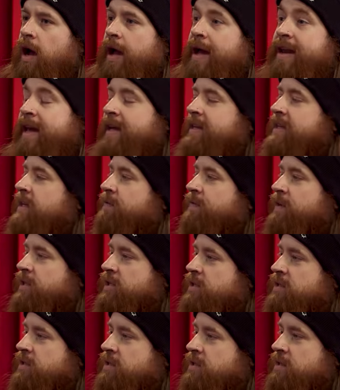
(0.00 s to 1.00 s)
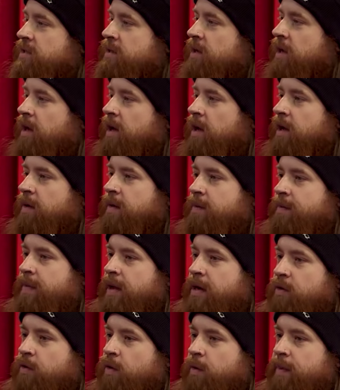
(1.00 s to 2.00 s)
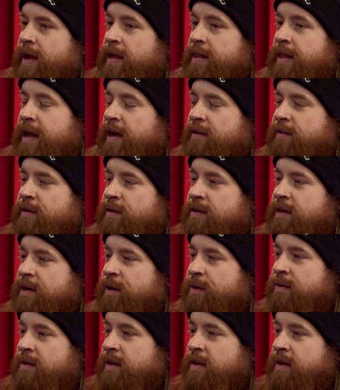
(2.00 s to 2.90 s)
And 18 Visions, a metalcore band. They actually, you know,